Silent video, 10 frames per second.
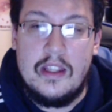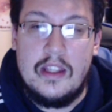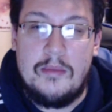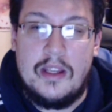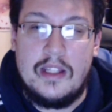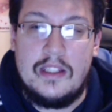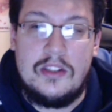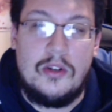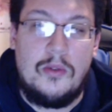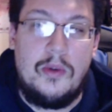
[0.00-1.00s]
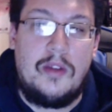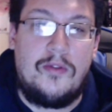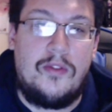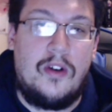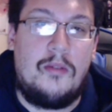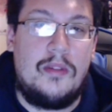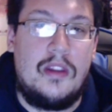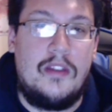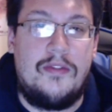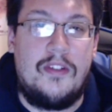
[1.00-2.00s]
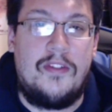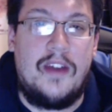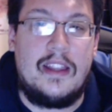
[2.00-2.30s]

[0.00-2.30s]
because he's so weak from the fact